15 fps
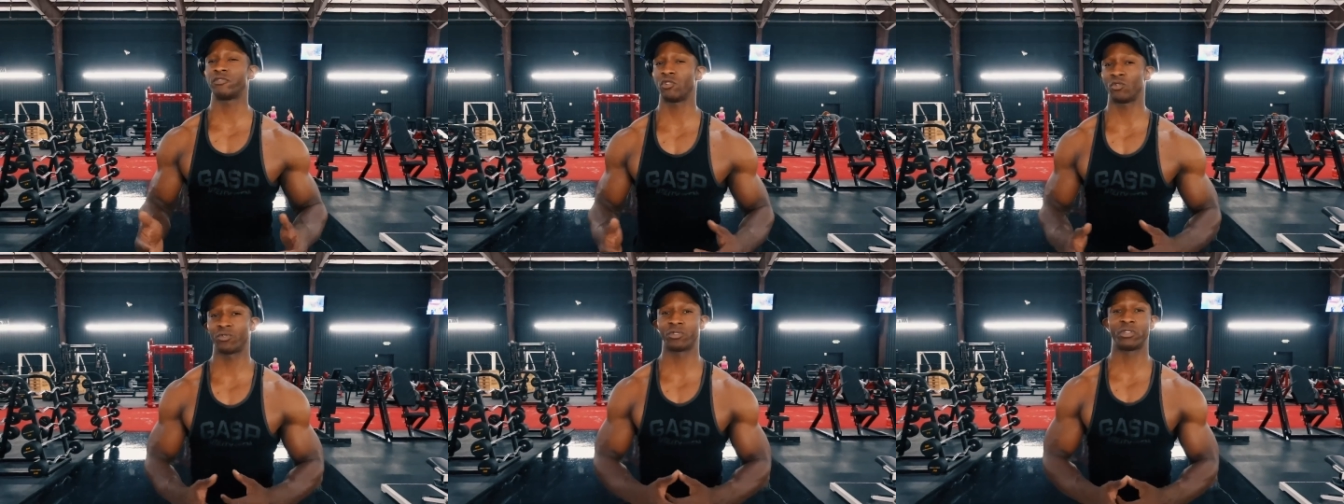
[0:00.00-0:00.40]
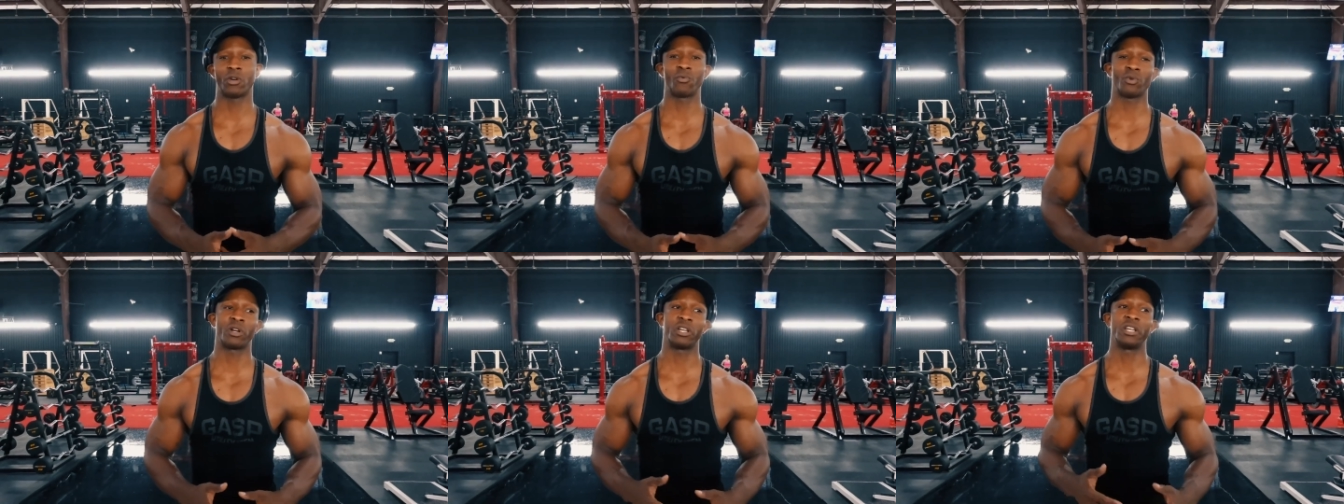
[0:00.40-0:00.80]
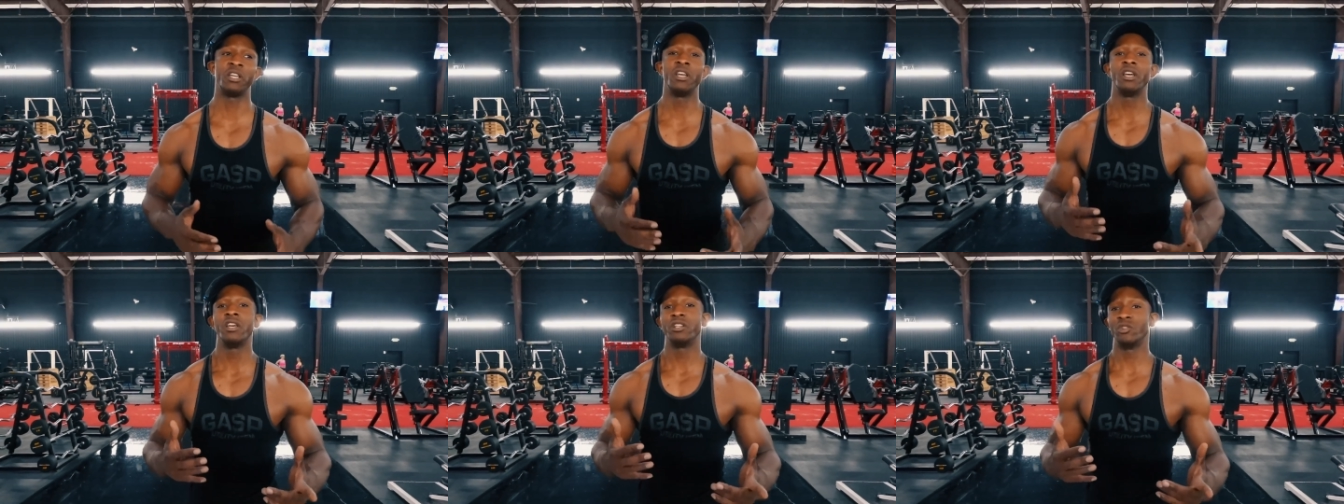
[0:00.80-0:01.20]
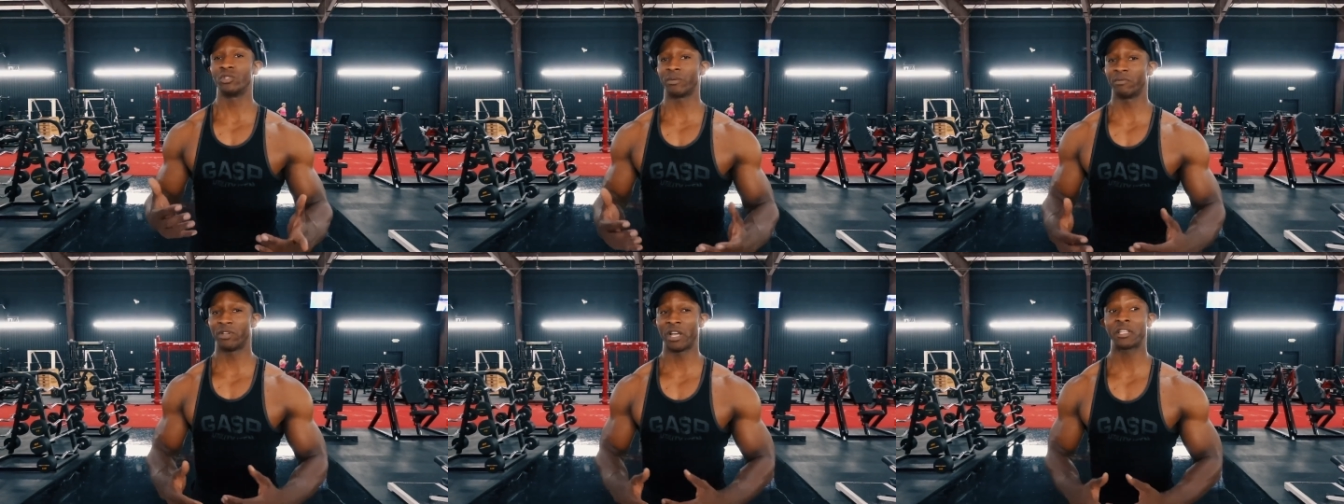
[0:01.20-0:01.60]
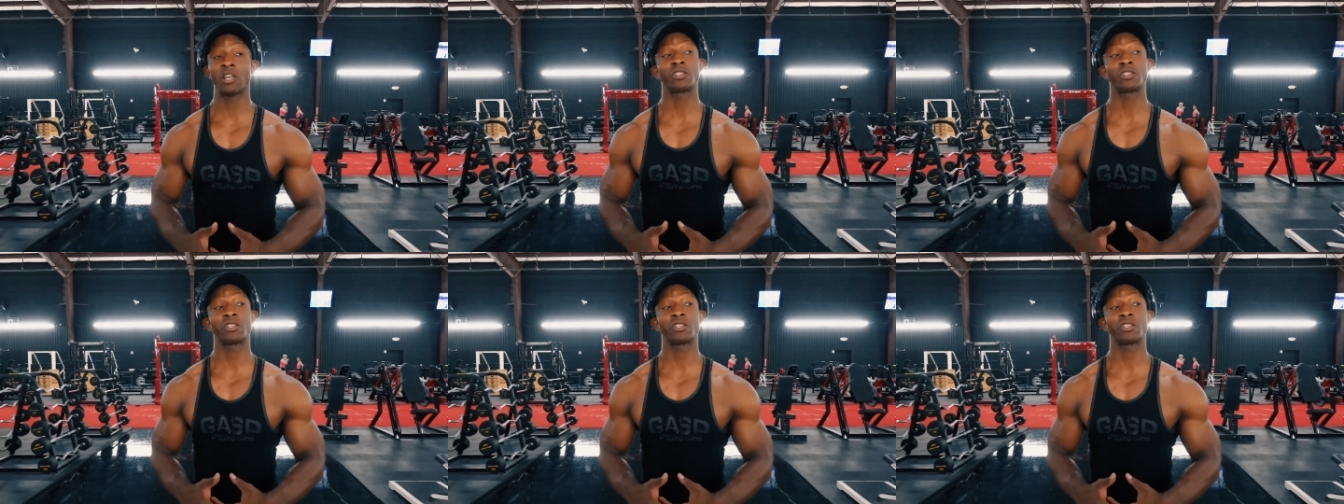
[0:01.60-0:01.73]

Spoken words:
shoulders. So we're gonna do some chest.